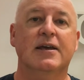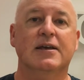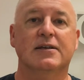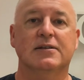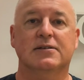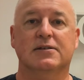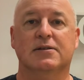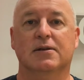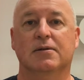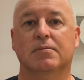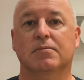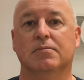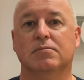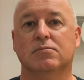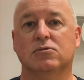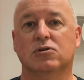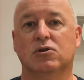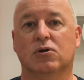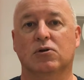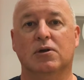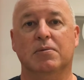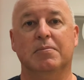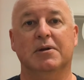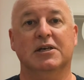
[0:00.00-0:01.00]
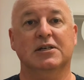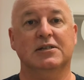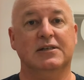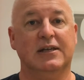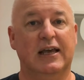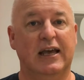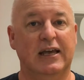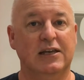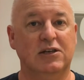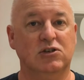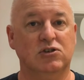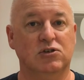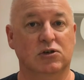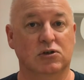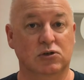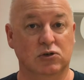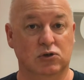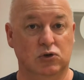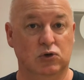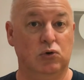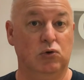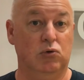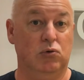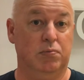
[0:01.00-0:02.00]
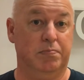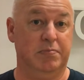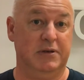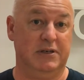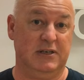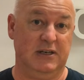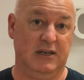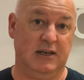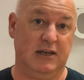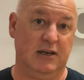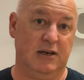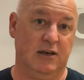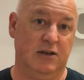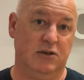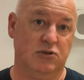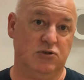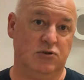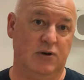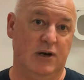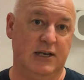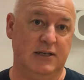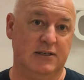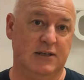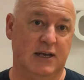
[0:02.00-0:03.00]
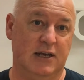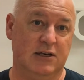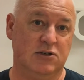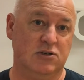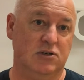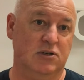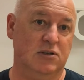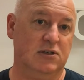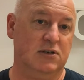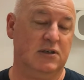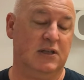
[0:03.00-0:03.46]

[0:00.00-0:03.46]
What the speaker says: some documentation to particular transactions.